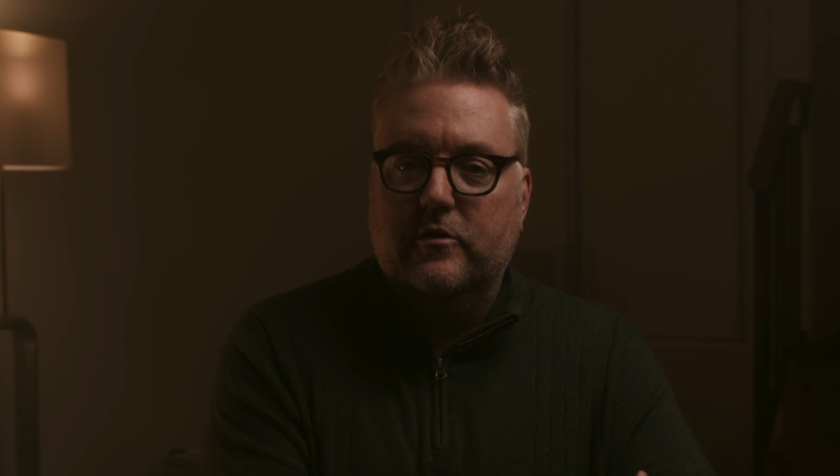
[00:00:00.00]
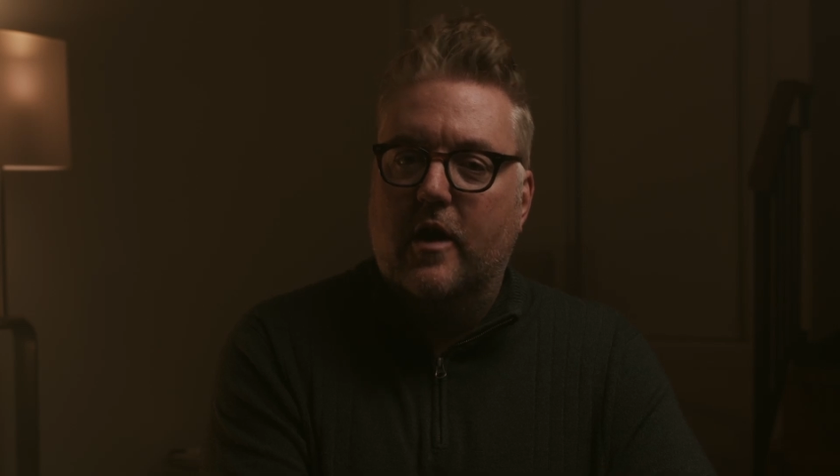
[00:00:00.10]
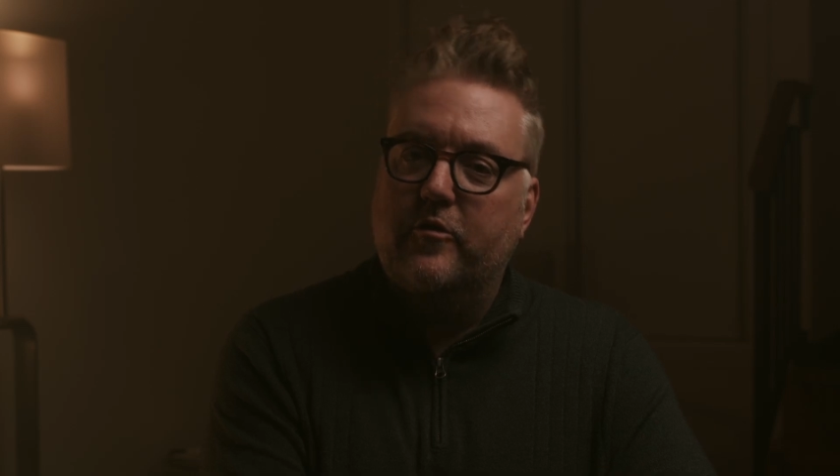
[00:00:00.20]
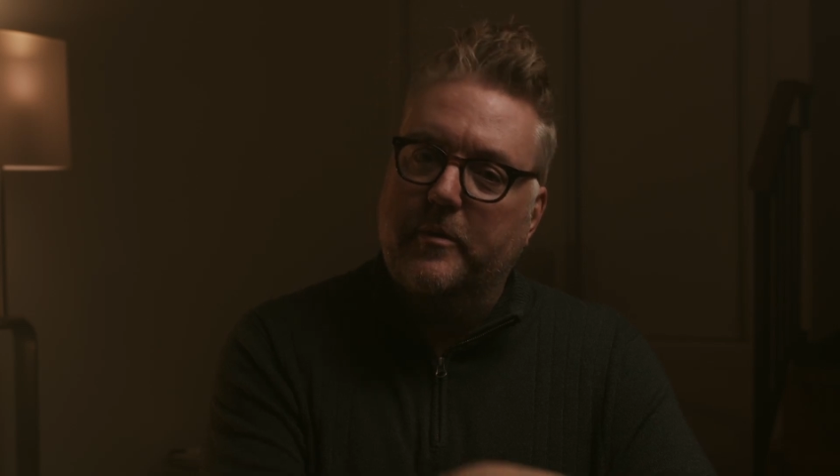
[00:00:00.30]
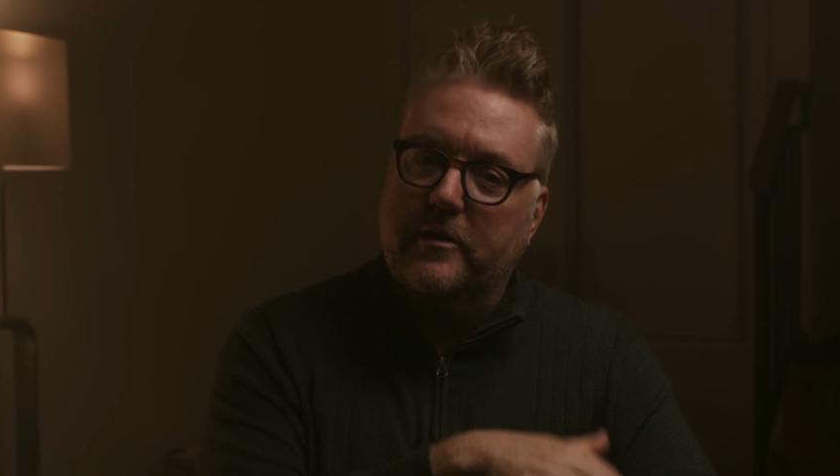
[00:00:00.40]

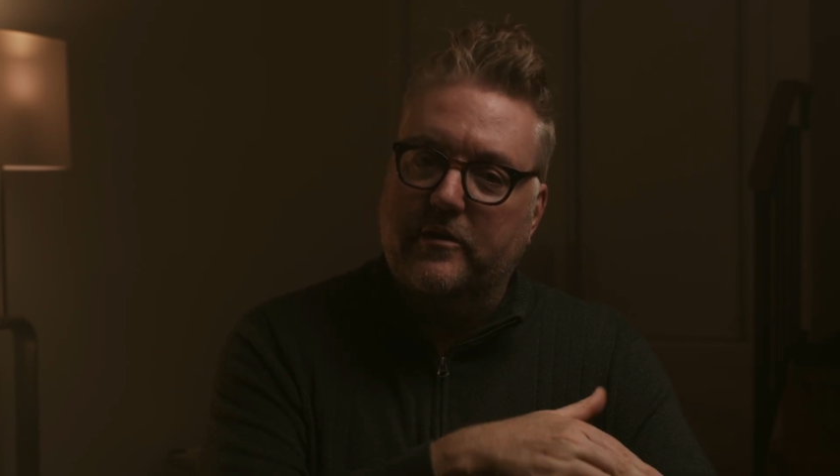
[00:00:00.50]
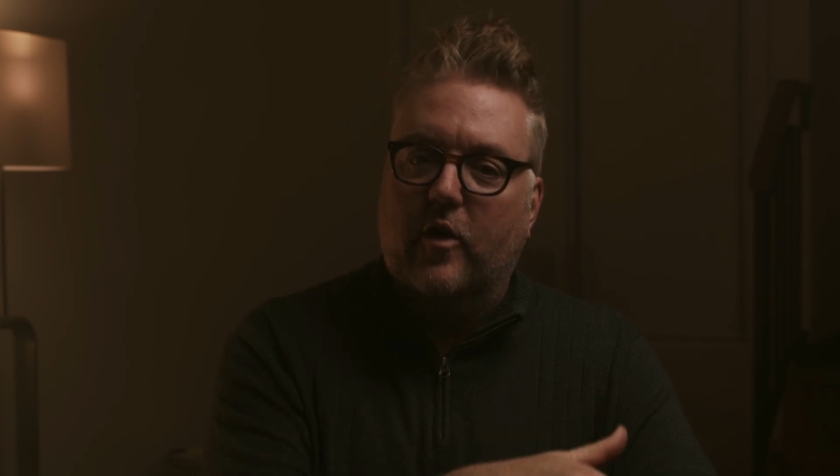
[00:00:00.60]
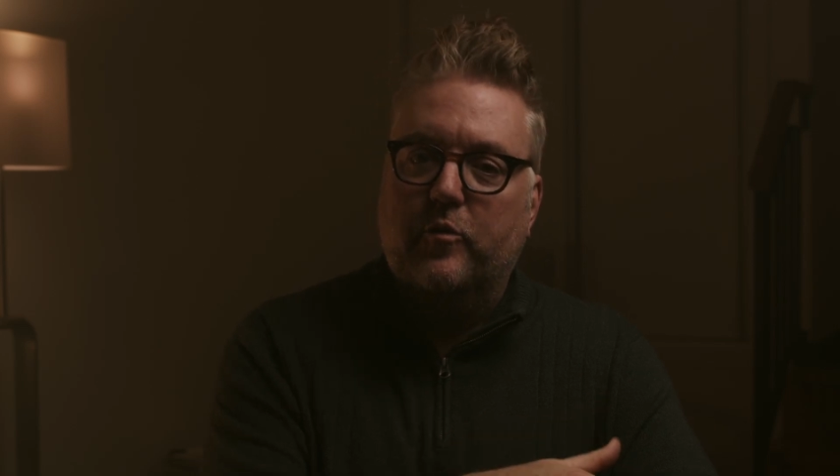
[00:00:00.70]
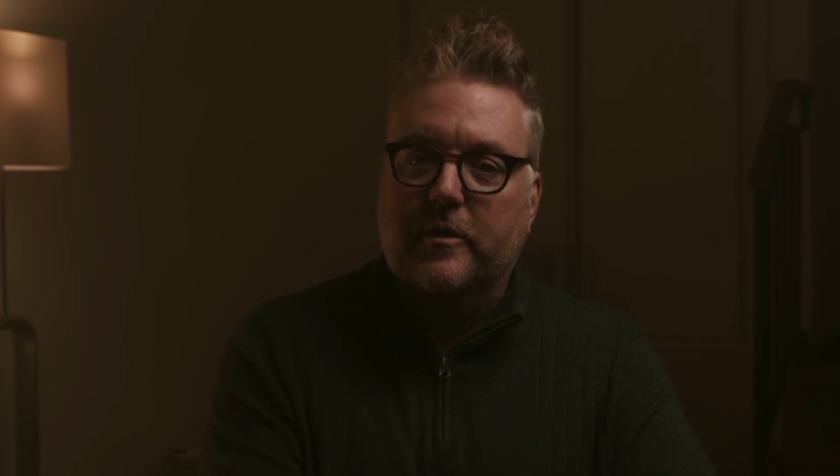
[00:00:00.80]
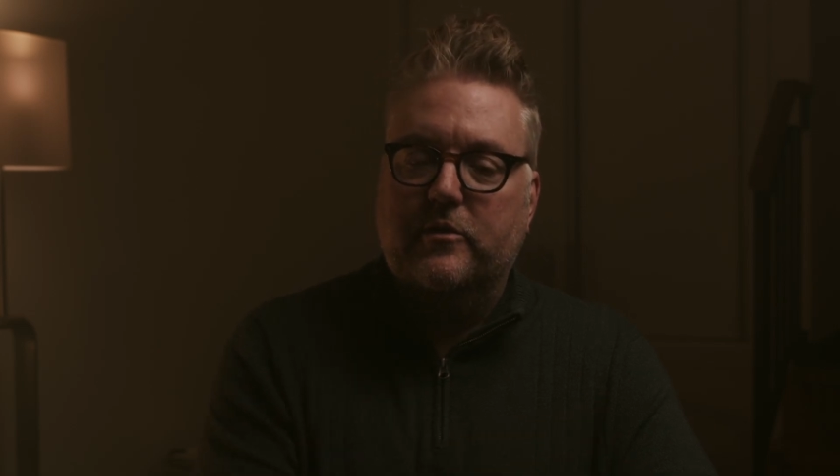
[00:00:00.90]
hard for me to
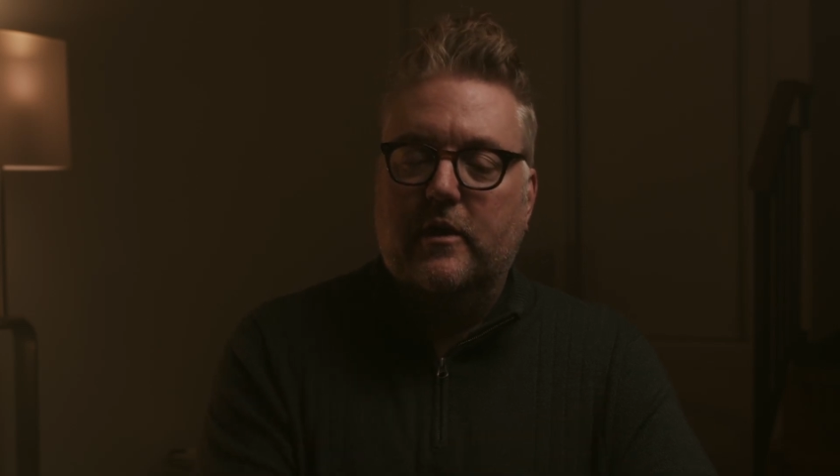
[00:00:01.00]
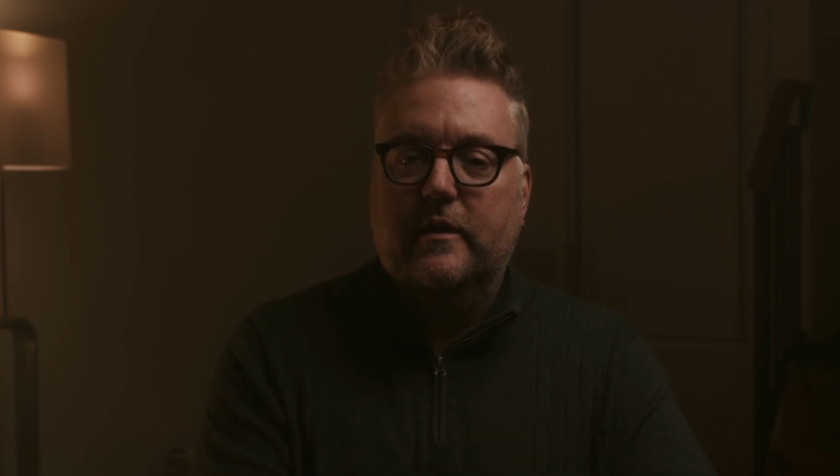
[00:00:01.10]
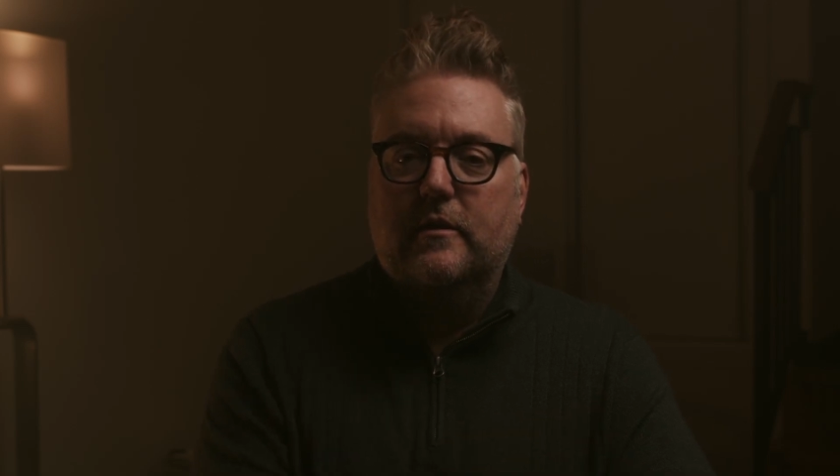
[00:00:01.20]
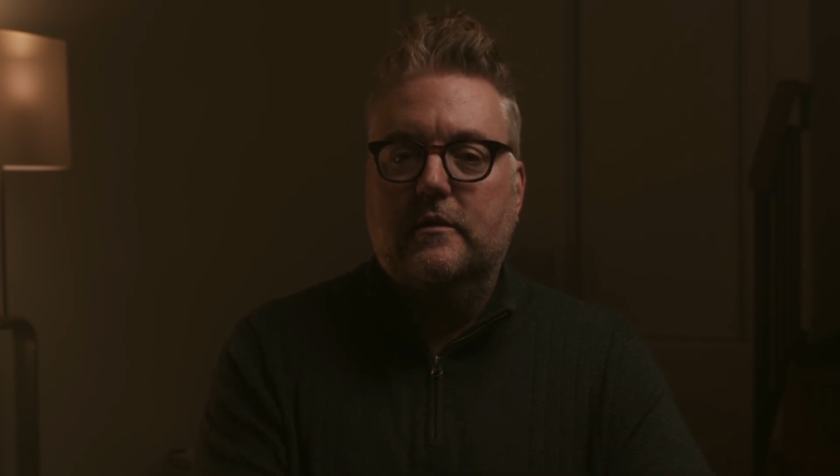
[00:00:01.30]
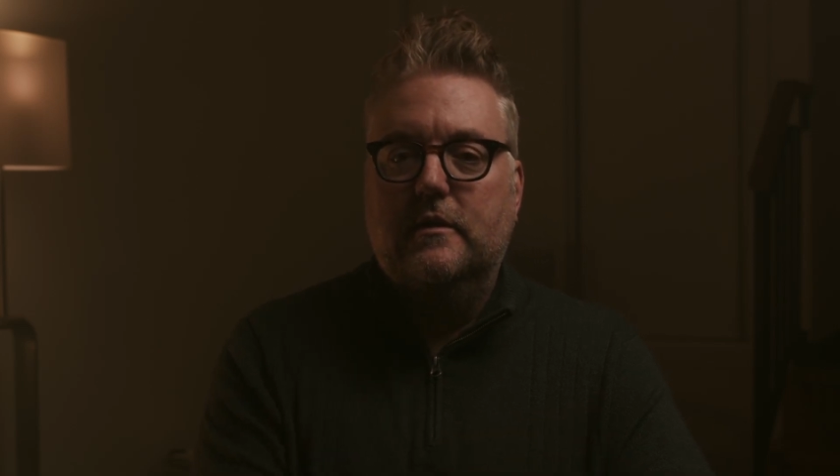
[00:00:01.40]
tell from this
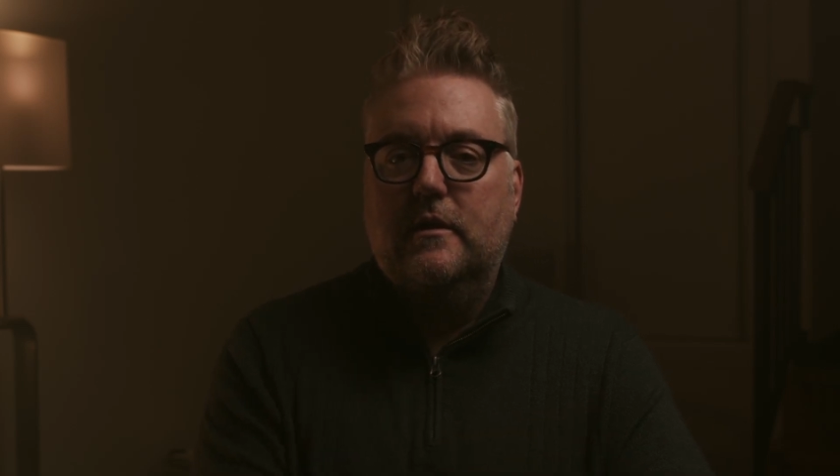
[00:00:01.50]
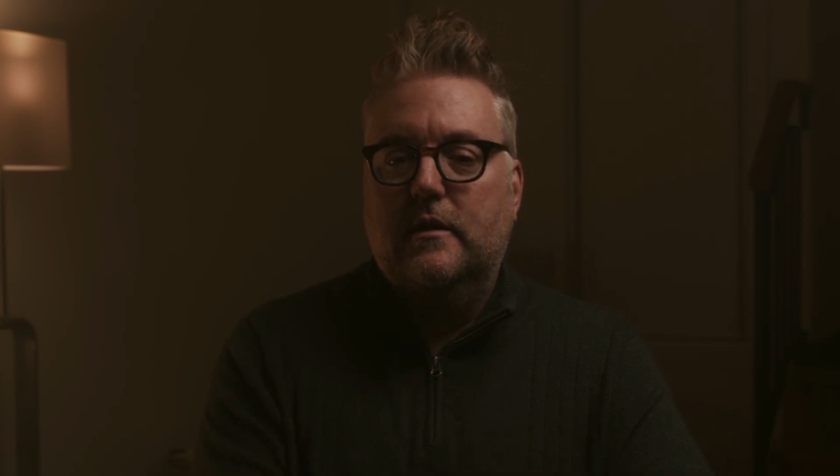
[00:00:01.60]
angle.